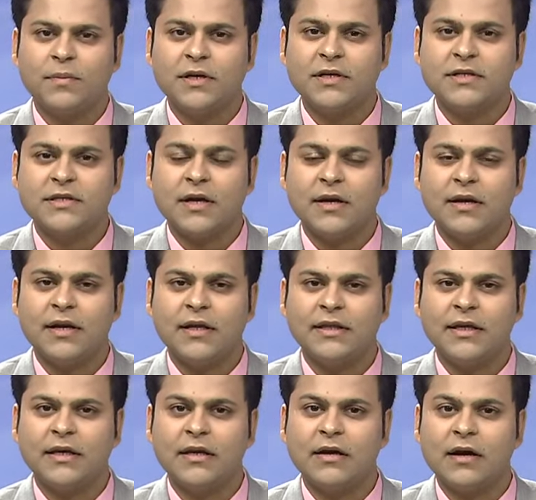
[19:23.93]
Minister
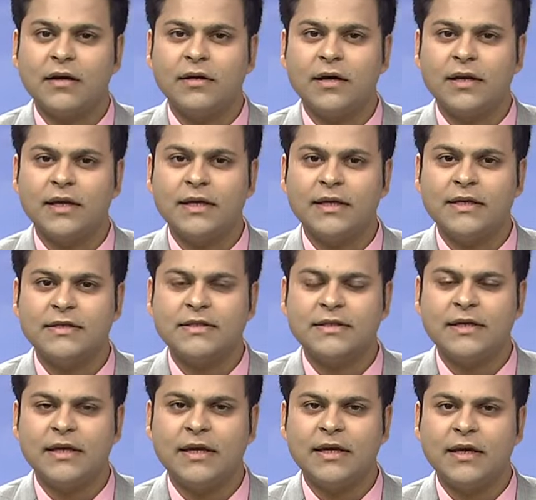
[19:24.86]
Nitin Gadkari is
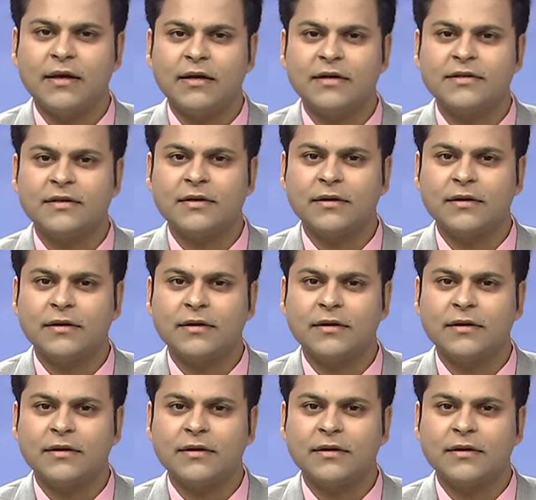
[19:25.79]
seeking his